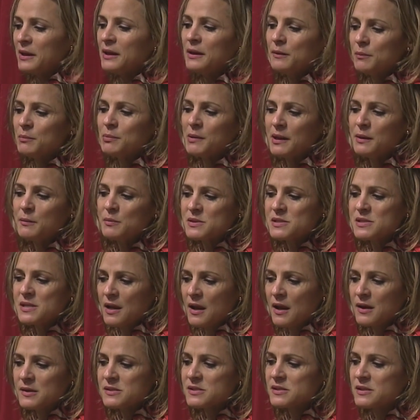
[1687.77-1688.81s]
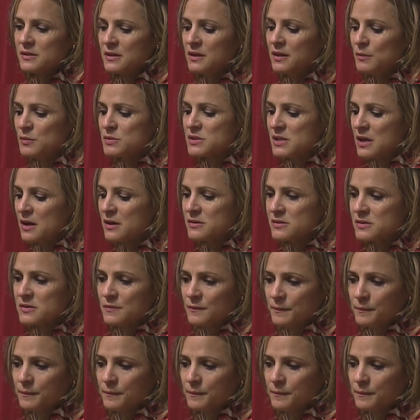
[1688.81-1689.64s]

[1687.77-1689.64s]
he was nice. He was nice.